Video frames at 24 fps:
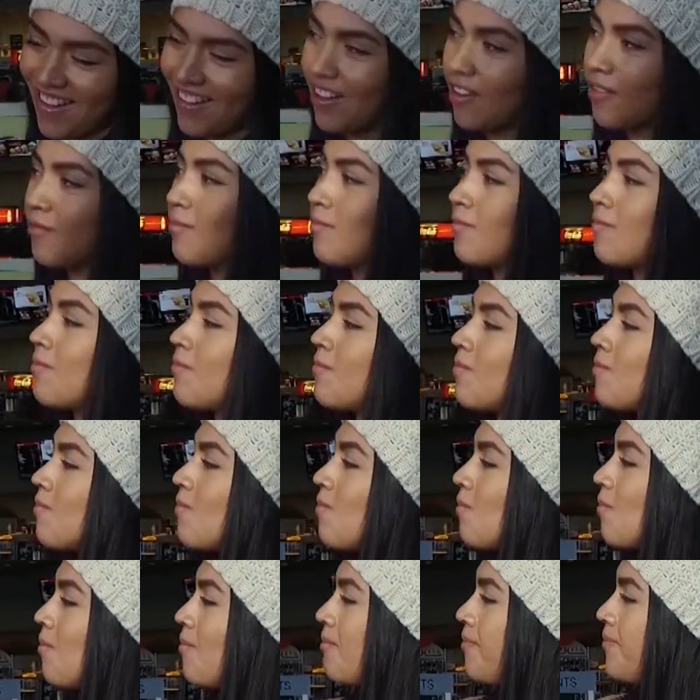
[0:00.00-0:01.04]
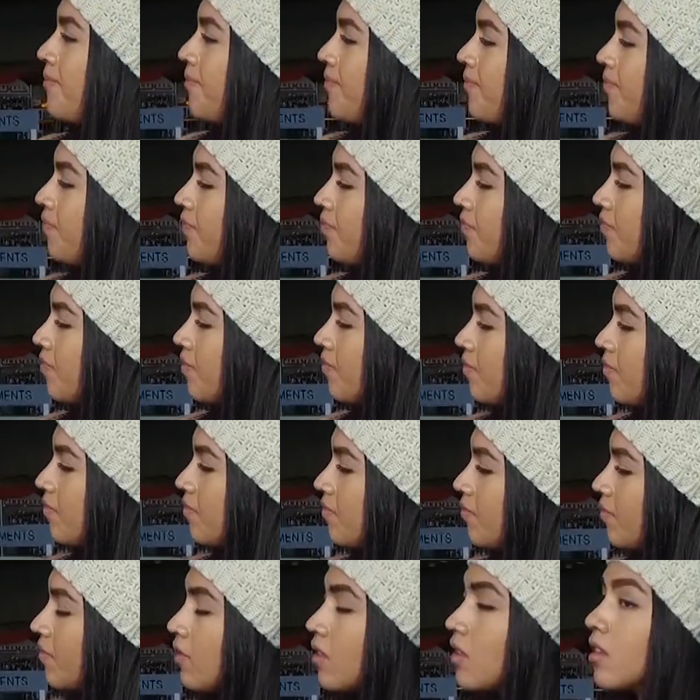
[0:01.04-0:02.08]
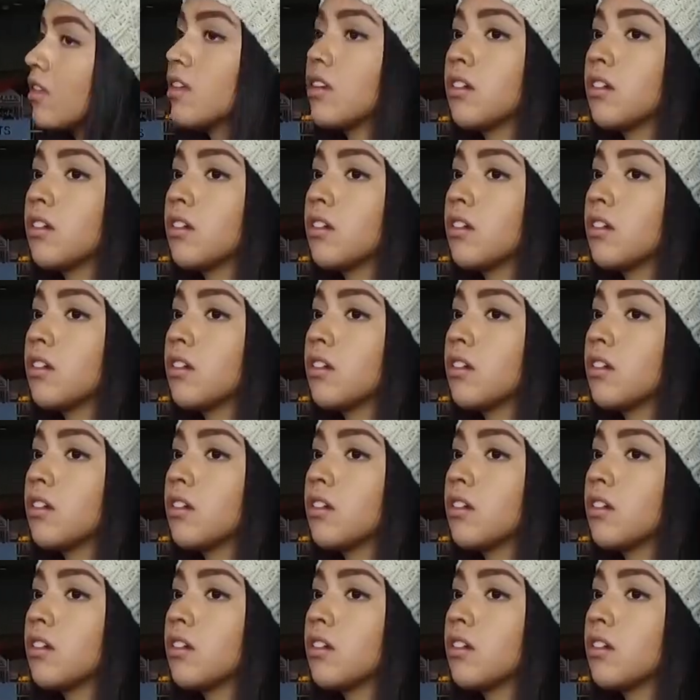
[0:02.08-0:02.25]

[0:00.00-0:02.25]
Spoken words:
(silent)